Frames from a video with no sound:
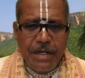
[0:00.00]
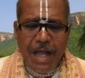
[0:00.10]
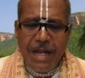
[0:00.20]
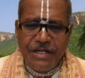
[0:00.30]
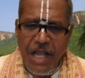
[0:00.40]

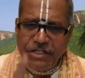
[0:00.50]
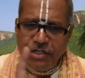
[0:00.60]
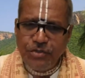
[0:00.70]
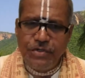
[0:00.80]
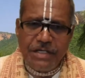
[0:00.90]
I'll catch you
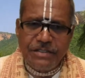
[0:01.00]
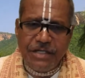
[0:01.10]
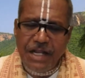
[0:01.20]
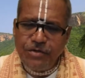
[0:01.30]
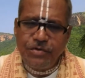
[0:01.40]
today and
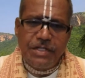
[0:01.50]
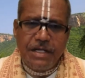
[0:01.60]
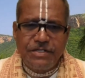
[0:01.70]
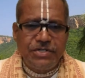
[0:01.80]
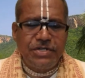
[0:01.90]
tie you to
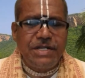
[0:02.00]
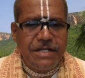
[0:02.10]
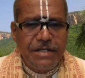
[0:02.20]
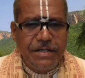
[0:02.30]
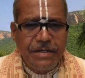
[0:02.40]
the tree